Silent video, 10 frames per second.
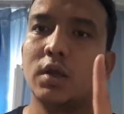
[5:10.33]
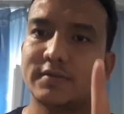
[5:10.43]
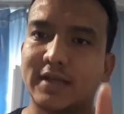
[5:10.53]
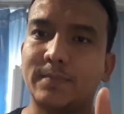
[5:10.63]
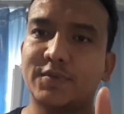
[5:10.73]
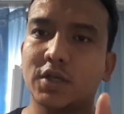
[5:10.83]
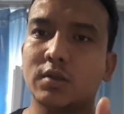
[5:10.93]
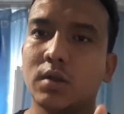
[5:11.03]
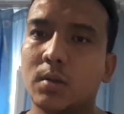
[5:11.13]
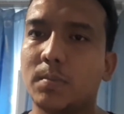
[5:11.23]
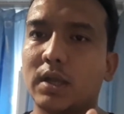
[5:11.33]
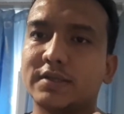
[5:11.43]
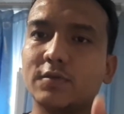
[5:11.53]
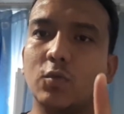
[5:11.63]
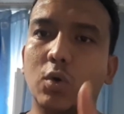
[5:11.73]
subject
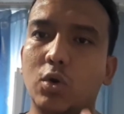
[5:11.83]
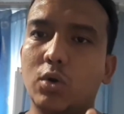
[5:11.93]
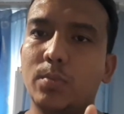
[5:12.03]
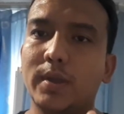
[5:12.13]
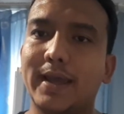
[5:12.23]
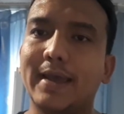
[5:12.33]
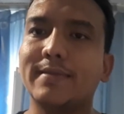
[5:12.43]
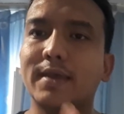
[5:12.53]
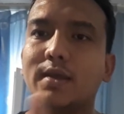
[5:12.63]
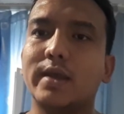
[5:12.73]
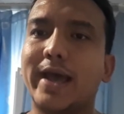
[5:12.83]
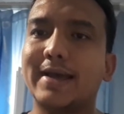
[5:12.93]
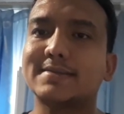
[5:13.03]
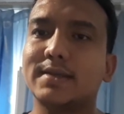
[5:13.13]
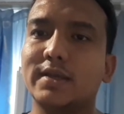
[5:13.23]
plus verb, and then
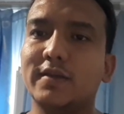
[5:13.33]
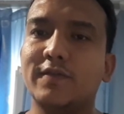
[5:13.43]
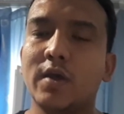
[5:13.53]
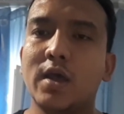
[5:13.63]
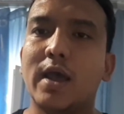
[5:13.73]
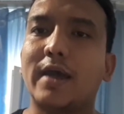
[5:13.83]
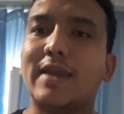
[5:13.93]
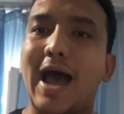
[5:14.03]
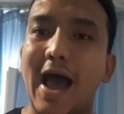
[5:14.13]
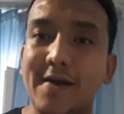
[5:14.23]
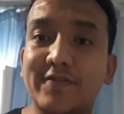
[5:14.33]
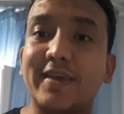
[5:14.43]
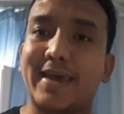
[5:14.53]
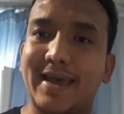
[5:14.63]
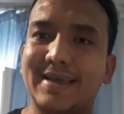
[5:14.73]
as if, and
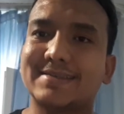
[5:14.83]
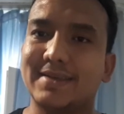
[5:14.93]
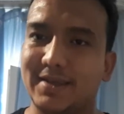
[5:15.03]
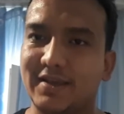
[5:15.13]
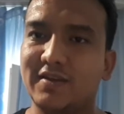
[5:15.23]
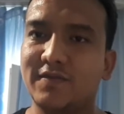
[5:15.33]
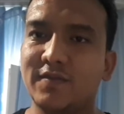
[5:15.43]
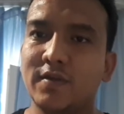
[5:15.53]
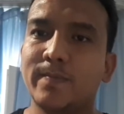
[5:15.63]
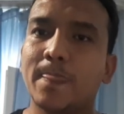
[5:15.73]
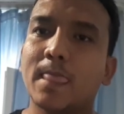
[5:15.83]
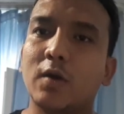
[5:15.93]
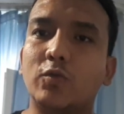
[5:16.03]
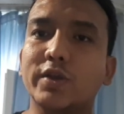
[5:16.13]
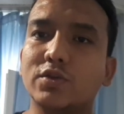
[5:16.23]
after as if,
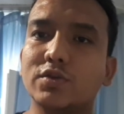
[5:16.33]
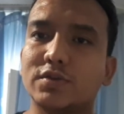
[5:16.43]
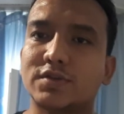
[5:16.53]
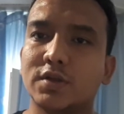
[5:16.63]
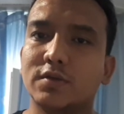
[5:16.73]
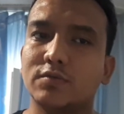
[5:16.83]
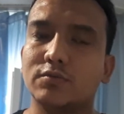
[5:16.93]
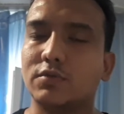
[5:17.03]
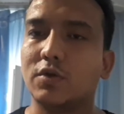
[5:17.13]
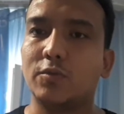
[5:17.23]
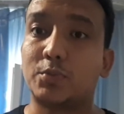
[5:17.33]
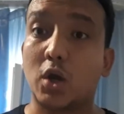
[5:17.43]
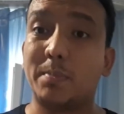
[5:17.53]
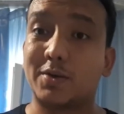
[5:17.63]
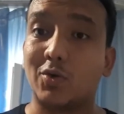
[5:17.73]
we use you know
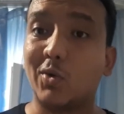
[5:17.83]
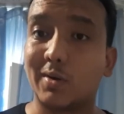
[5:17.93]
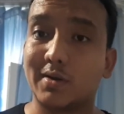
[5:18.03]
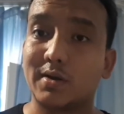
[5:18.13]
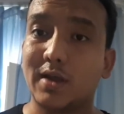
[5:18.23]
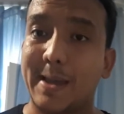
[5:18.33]
proper order.